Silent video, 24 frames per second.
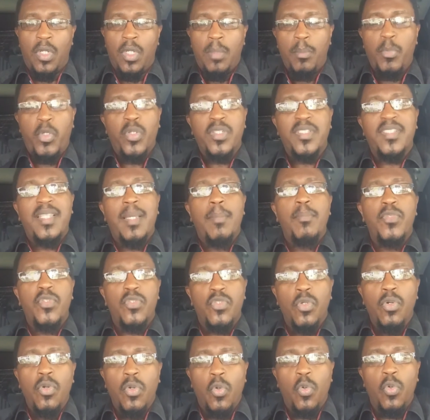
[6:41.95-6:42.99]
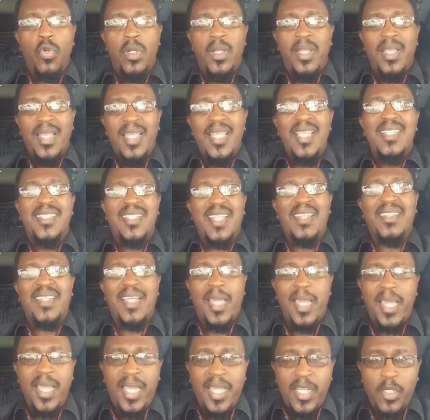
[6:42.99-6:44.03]
because the Mzungu is at the
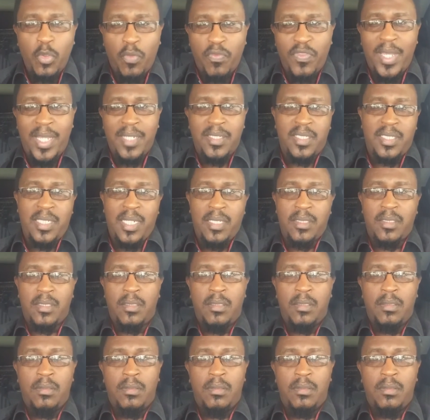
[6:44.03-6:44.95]
head of that church.